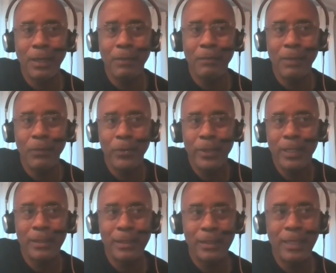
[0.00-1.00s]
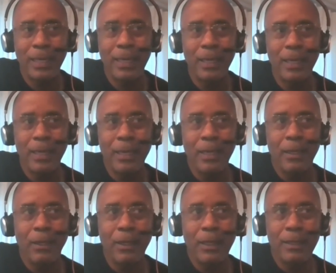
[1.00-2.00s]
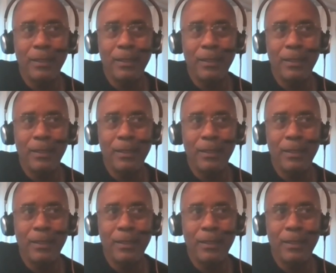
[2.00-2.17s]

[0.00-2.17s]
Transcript: my point is that it's